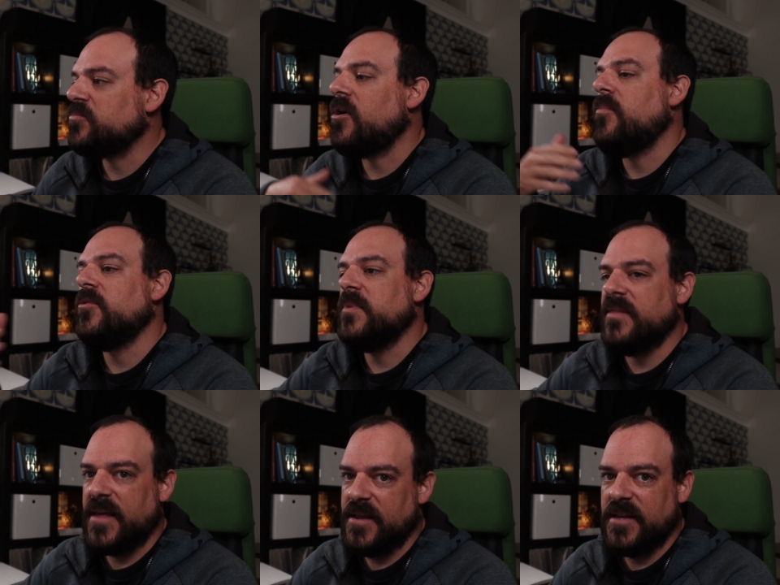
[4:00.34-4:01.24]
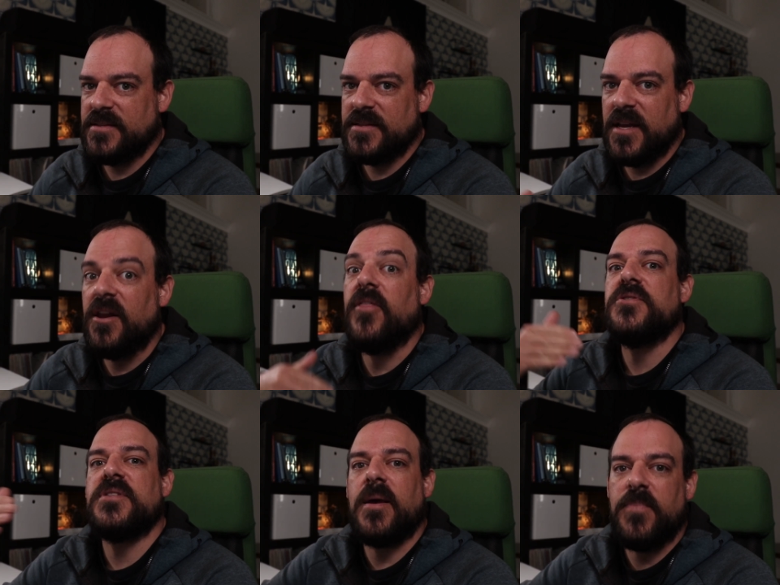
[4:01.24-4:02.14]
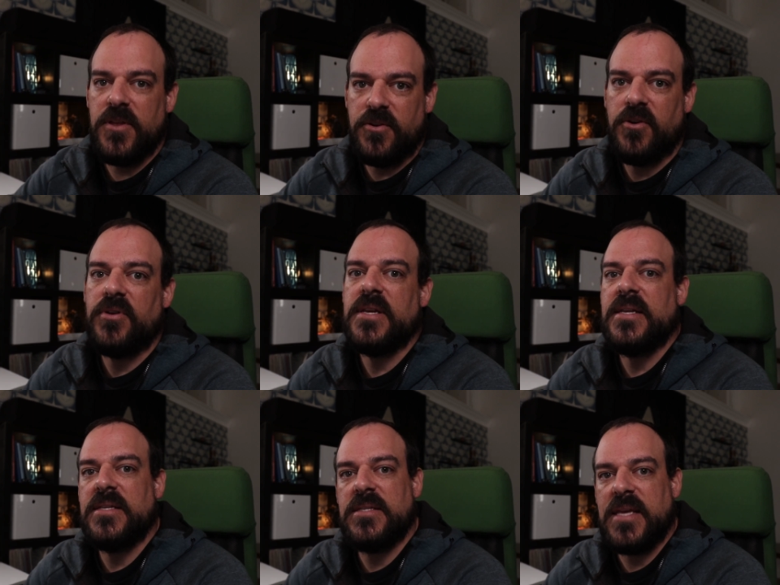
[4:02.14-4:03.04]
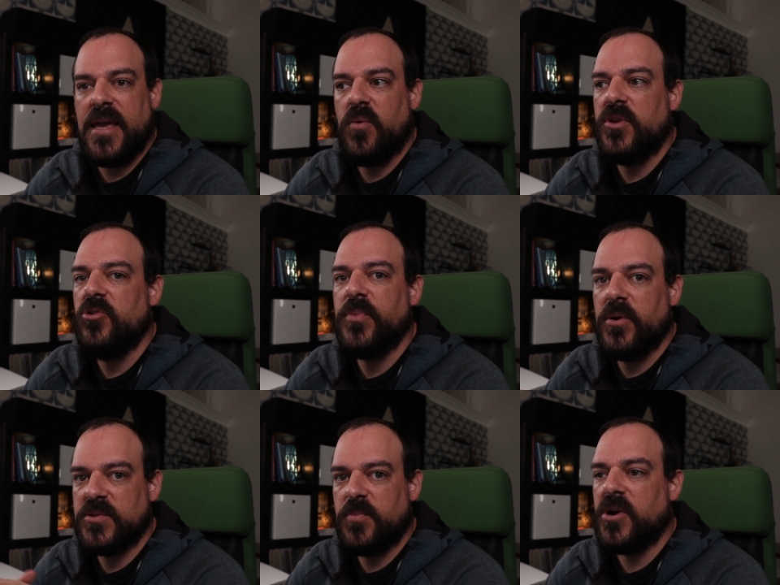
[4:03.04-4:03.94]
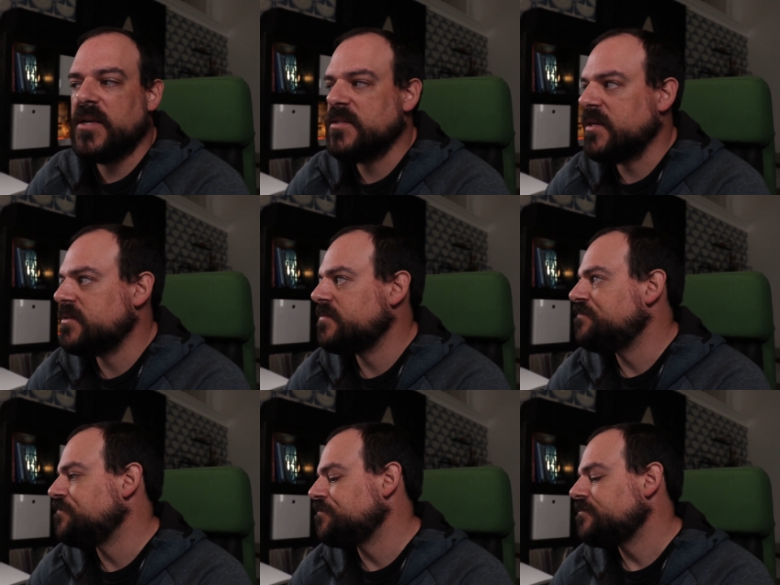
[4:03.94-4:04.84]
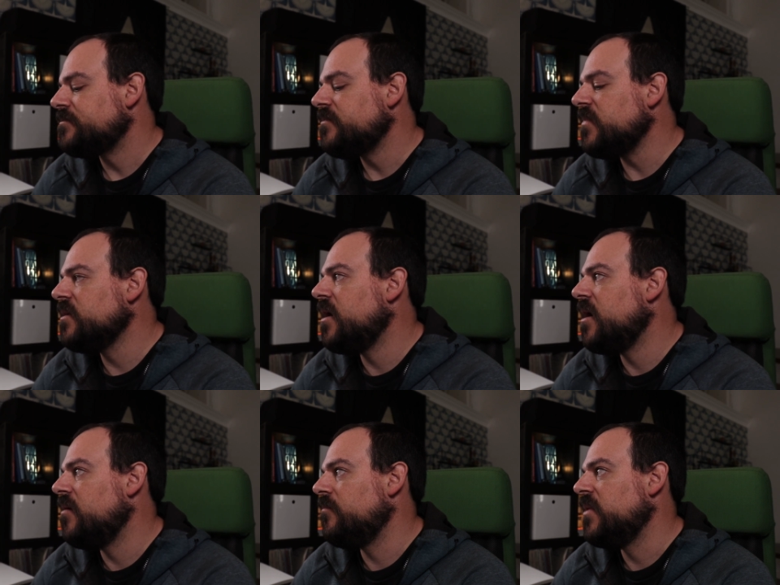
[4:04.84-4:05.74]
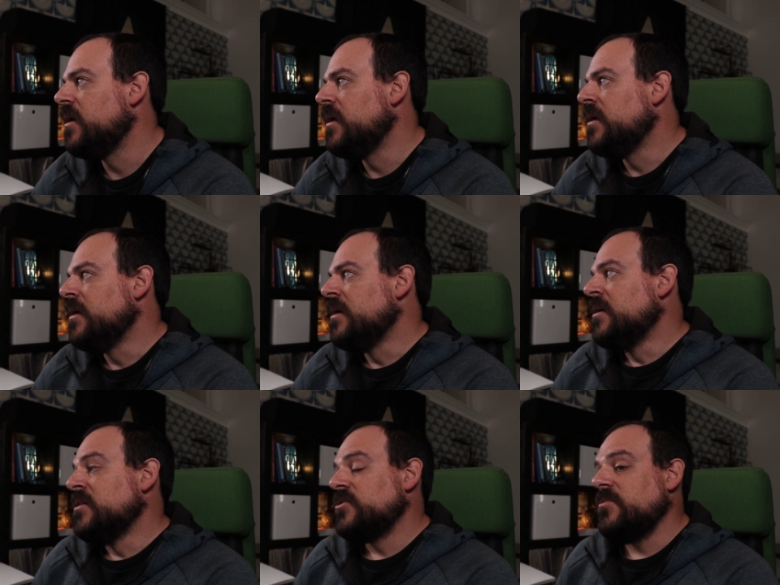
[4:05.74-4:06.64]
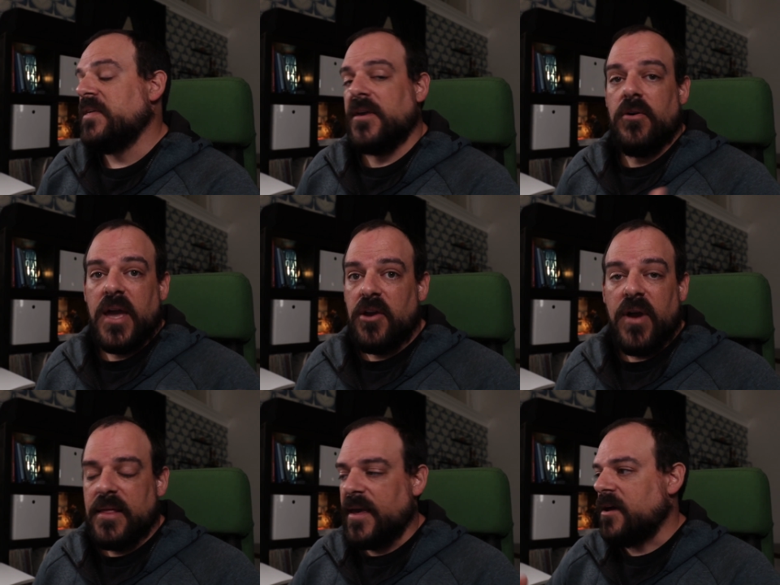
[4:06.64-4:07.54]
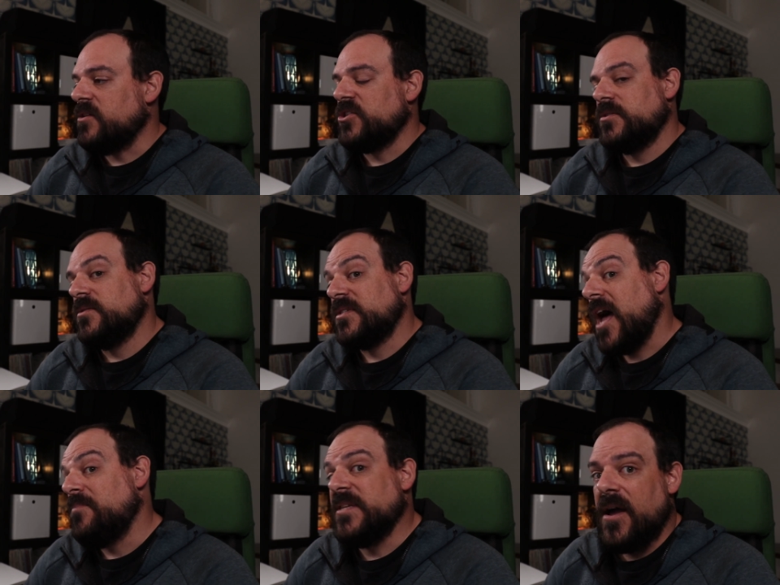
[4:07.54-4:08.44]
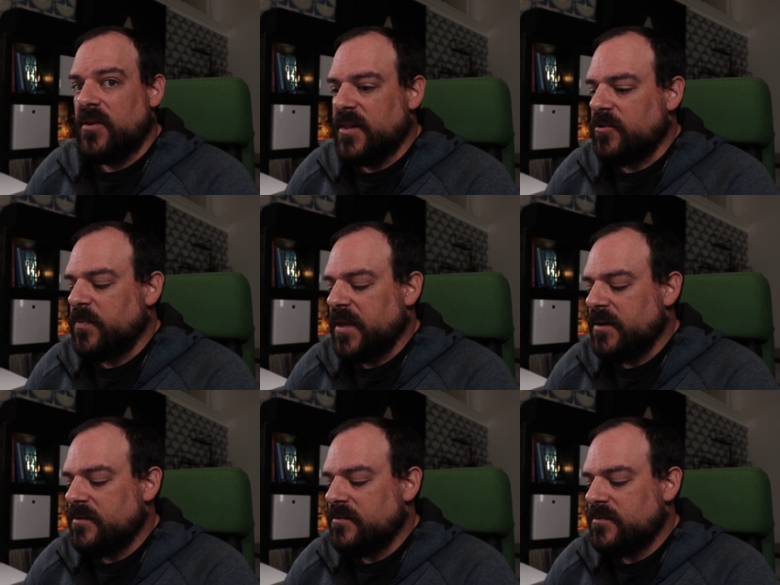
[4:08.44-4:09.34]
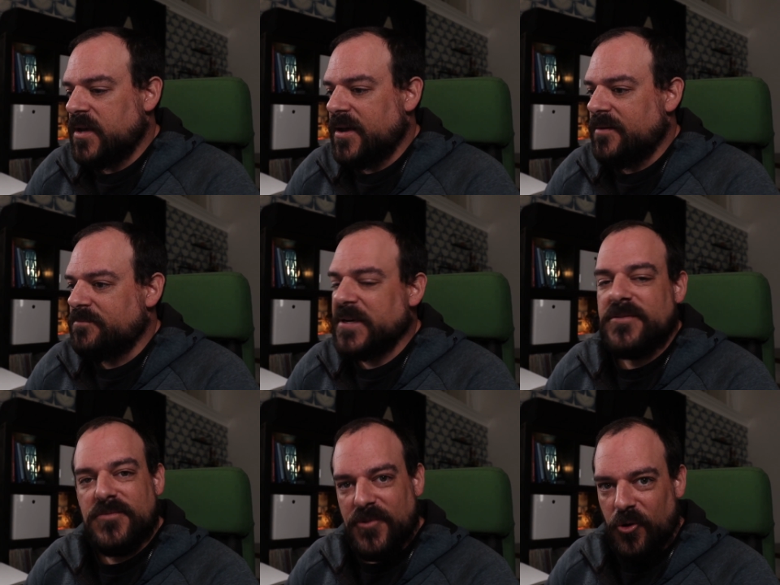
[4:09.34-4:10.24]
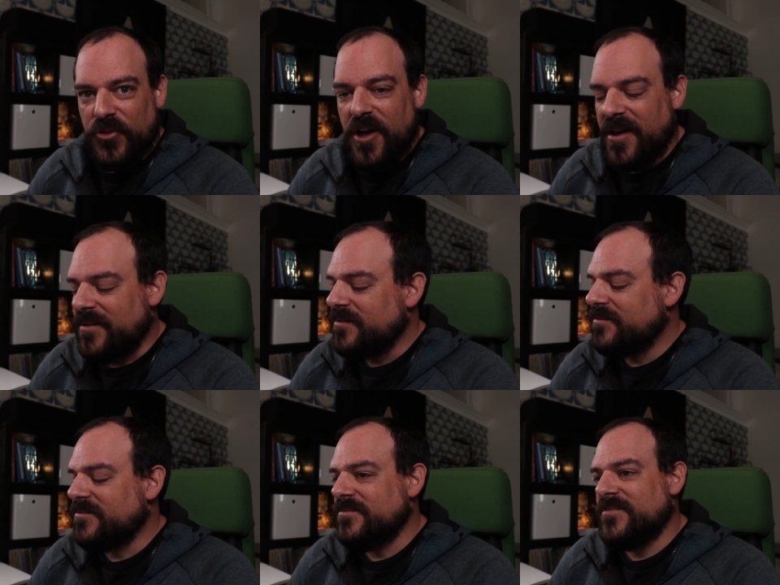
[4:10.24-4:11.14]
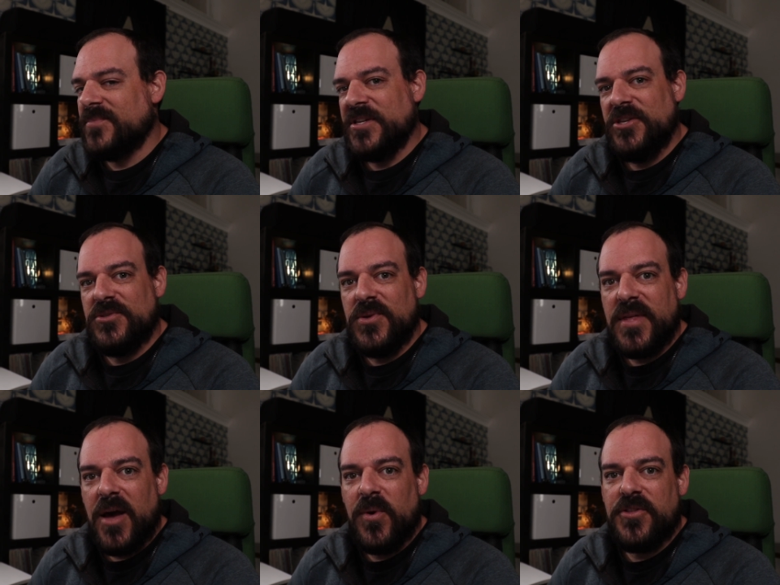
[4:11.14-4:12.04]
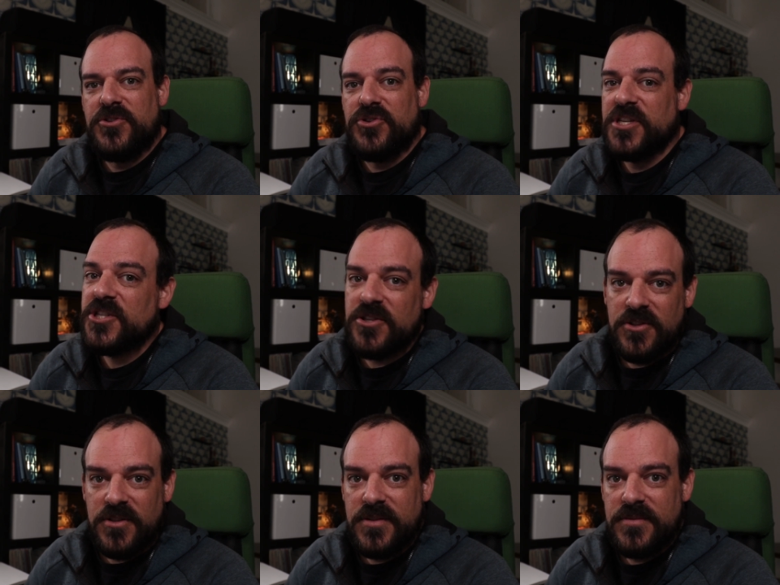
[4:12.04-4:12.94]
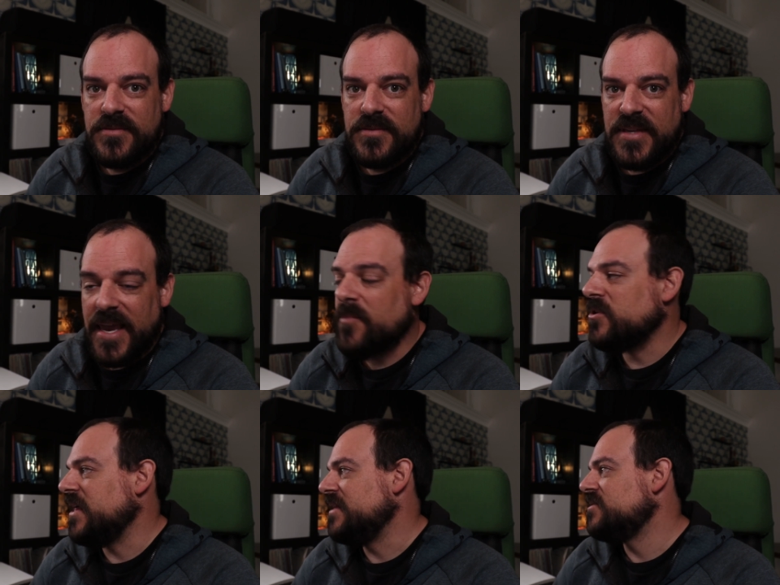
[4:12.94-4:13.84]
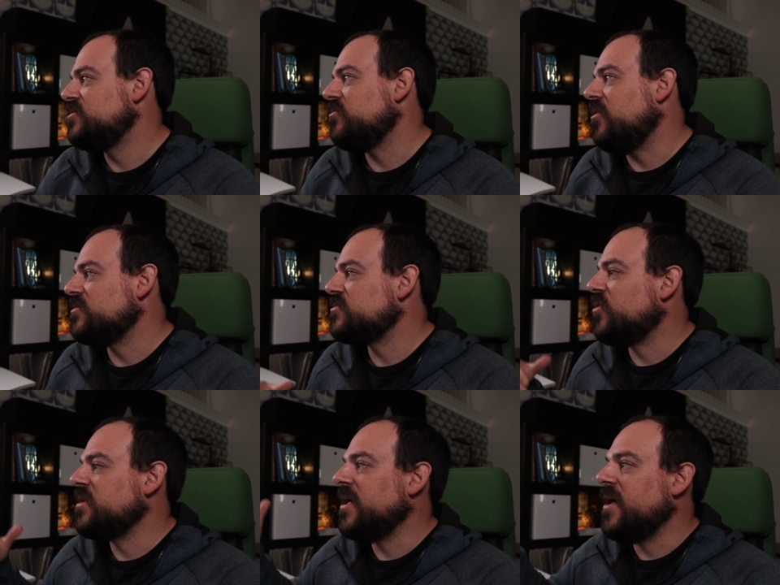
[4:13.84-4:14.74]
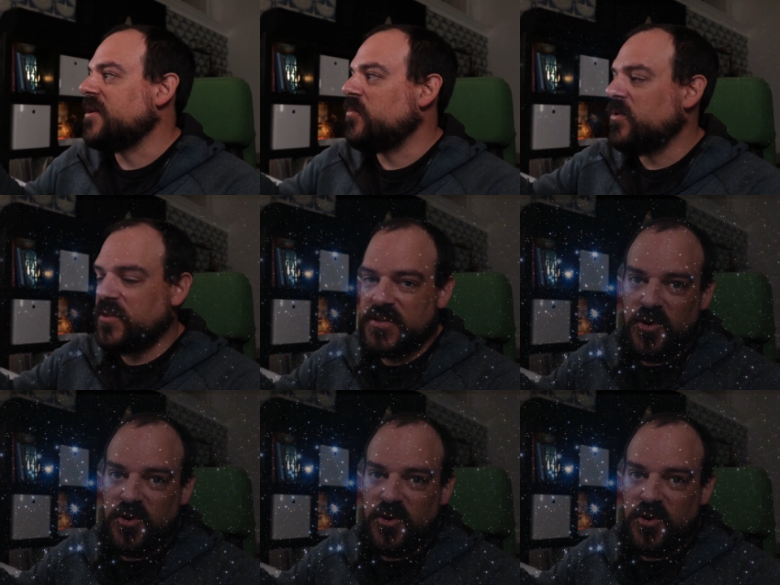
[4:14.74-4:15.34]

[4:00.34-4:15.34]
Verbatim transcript: a problem in that it's another step that you're going to need to take when you post-process. Um, so you may think, okay, great, like I'll just stop down a little bit. Um, but hold on, when you do that with a traditional camera lens, you're also going to end up with its